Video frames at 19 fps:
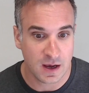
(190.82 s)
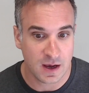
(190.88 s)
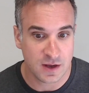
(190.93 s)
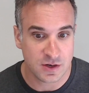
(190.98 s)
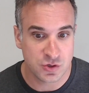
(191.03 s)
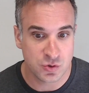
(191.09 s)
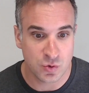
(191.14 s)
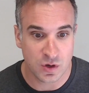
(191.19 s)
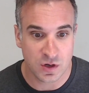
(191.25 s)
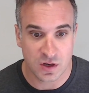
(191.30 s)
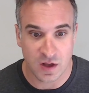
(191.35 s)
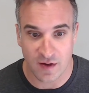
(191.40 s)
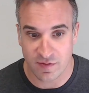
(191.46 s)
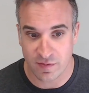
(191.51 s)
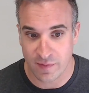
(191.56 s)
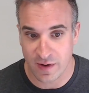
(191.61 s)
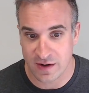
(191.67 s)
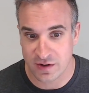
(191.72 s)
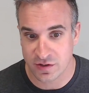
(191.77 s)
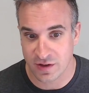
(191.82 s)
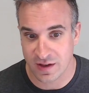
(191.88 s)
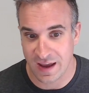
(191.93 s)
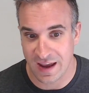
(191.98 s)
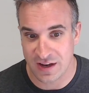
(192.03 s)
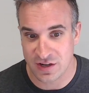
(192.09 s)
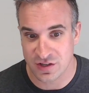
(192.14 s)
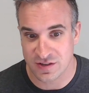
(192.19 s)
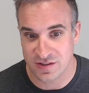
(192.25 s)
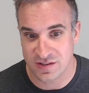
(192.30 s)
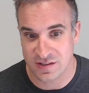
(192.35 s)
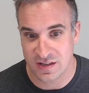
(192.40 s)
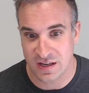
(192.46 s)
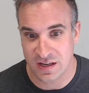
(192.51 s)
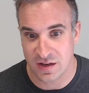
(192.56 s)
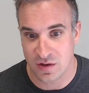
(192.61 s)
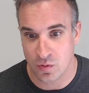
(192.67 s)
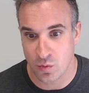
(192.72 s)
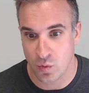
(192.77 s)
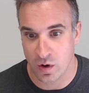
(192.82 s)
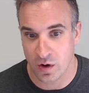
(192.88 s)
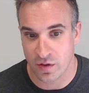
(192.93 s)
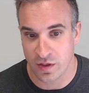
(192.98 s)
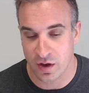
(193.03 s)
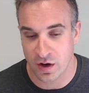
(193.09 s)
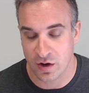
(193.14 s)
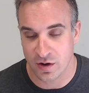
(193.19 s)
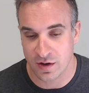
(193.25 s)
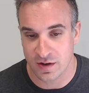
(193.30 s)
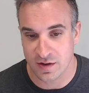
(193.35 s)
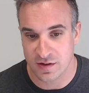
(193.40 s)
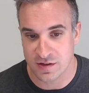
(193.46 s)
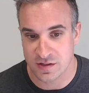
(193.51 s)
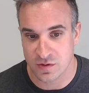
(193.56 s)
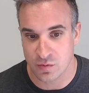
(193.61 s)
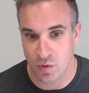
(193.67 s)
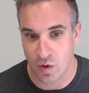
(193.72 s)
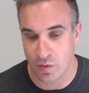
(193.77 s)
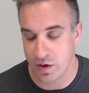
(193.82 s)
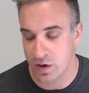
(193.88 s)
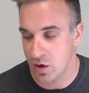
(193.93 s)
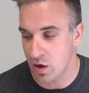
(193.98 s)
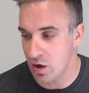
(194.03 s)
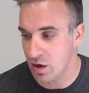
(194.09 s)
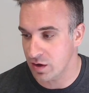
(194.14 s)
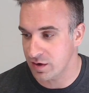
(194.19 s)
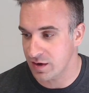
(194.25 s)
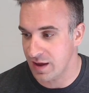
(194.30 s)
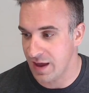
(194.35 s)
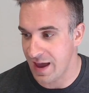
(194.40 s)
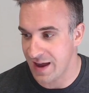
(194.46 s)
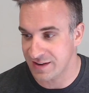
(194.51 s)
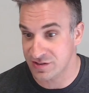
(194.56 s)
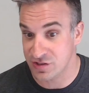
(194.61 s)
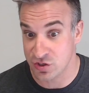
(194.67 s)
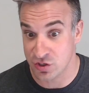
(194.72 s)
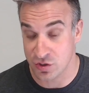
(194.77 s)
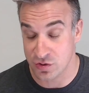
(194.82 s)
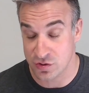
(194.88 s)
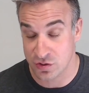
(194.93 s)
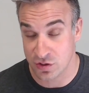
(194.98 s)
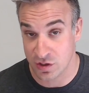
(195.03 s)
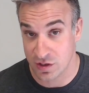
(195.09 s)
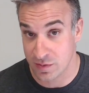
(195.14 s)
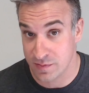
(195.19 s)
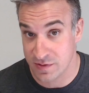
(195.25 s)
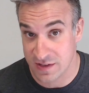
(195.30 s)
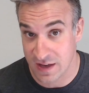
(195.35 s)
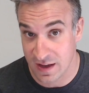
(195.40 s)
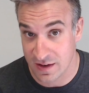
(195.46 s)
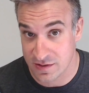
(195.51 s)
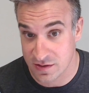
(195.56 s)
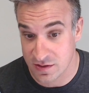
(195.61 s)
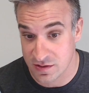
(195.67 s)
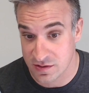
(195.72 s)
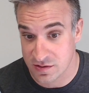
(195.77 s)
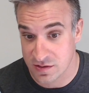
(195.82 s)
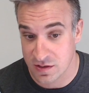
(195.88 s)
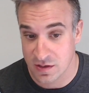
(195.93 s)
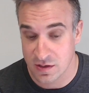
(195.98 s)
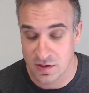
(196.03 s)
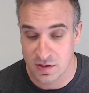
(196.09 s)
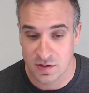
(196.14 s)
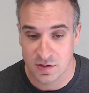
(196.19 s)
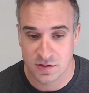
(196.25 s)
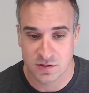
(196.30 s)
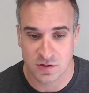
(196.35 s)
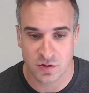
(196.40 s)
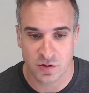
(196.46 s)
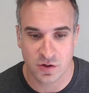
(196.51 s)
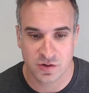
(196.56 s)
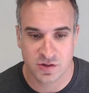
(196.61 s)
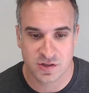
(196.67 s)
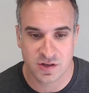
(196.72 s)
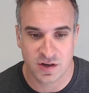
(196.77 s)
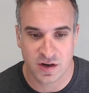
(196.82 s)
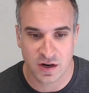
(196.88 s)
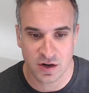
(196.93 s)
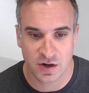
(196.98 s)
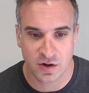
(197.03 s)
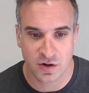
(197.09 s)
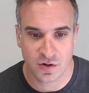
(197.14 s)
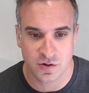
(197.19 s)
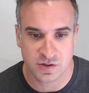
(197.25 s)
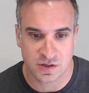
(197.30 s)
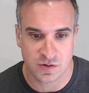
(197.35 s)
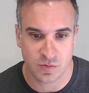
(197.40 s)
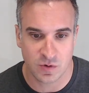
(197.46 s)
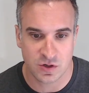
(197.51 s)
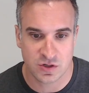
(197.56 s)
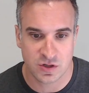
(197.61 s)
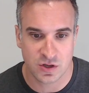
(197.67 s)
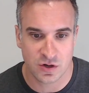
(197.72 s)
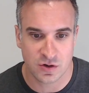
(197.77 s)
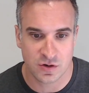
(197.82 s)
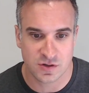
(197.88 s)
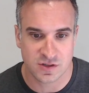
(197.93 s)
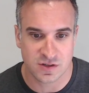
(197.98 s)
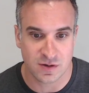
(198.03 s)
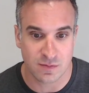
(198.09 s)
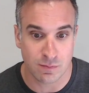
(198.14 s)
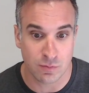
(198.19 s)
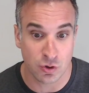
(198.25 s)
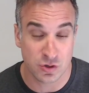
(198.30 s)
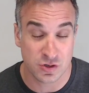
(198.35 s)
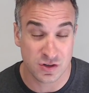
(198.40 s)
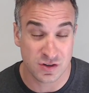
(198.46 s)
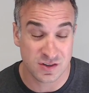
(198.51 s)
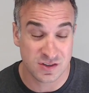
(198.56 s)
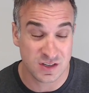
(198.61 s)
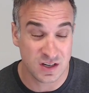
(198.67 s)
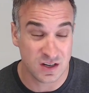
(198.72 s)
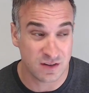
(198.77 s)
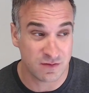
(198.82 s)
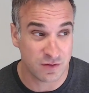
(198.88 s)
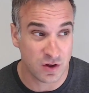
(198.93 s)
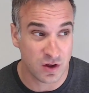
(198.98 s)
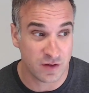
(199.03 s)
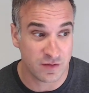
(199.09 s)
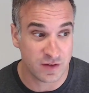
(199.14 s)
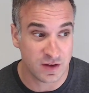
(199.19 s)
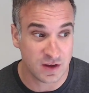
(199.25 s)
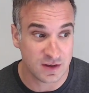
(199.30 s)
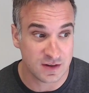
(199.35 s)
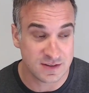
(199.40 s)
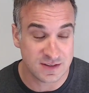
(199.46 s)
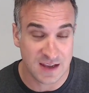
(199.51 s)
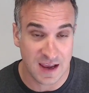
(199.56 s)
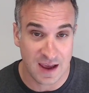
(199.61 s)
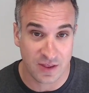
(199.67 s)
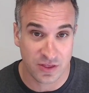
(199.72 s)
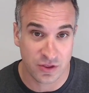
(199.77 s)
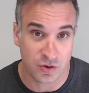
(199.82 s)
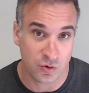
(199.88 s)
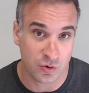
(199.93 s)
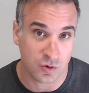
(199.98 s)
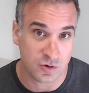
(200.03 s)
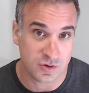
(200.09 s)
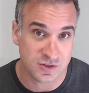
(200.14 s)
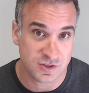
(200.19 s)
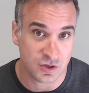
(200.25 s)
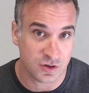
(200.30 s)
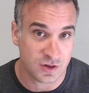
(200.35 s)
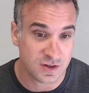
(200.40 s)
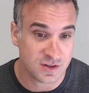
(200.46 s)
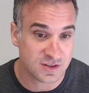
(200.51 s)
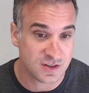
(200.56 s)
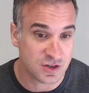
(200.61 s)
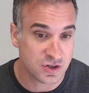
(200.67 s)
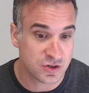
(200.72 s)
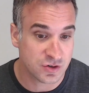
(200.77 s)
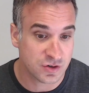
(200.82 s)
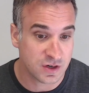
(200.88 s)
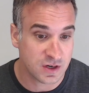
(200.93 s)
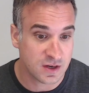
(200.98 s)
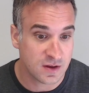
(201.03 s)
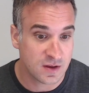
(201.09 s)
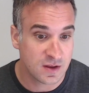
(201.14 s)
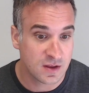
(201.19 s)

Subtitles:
to a governmental agency where there is what we call exigent circumstances. So those scenarios in which there is an emergency involving death or serious injury.